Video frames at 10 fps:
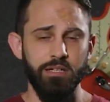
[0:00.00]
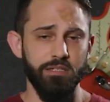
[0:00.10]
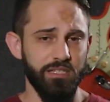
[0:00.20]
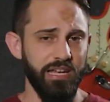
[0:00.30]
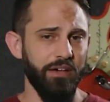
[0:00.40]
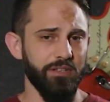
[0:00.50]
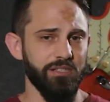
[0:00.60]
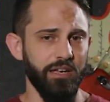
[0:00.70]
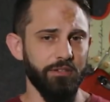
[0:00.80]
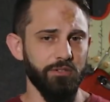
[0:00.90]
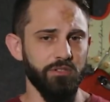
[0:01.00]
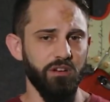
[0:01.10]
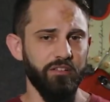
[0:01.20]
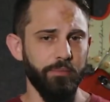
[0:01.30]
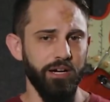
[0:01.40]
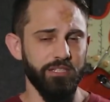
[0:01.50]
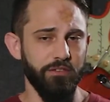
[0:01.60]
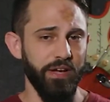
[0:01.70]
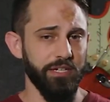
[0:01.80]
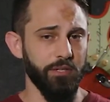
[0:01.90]
To see how this Lantern Softbox
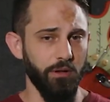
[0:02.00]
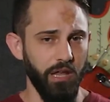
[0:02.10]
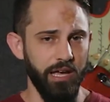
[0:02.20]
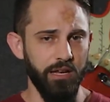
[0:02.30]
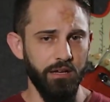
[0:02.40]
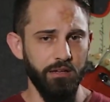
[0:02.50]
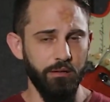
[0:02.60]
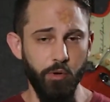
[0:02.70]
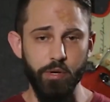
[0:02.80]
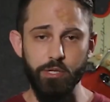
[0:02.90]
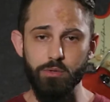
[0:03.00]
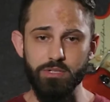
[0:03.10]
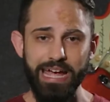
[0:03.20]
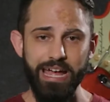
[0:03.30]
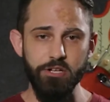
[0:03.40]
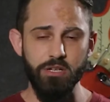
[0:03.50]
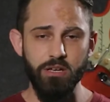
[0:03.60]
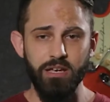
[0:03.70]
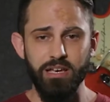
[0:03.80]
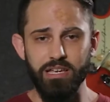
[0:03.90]
affects our lighting, I'm going to attach
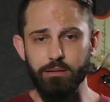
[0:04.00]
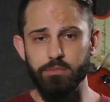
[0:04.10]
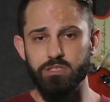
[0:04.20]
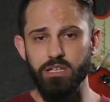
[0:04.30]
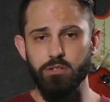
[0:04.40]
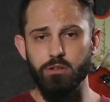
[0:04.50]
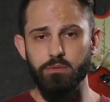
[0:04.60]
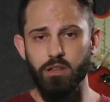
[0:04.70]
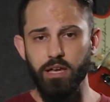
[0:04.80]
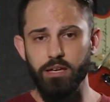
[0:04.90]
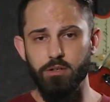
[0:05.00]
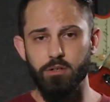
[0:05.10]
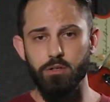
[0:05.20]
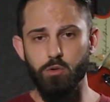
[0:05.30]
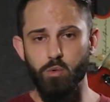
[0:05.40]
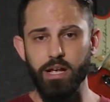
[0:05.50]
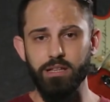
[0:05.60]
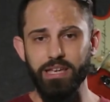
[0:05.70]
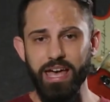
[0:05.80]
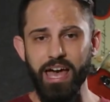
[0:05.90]
it and aim the center of the lantern
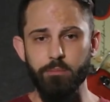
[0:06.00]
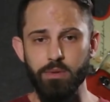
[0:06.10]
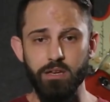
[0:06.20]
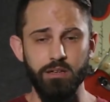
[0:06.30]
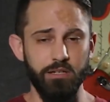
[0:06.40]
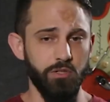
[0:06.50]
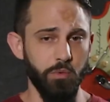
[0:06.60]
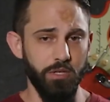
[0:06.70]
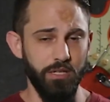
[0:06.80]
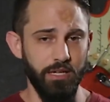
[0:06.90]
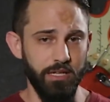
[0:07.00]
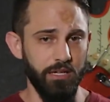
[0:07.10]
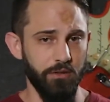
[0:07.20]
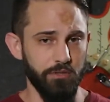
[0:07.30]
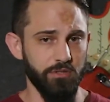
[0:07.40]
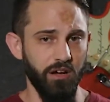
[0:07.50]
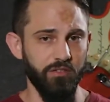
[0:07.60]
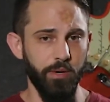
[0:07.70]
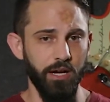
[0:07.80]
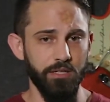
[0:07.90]
directly at me as you would any other
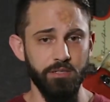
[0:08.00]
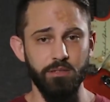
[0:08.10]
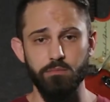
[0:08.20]
softbox,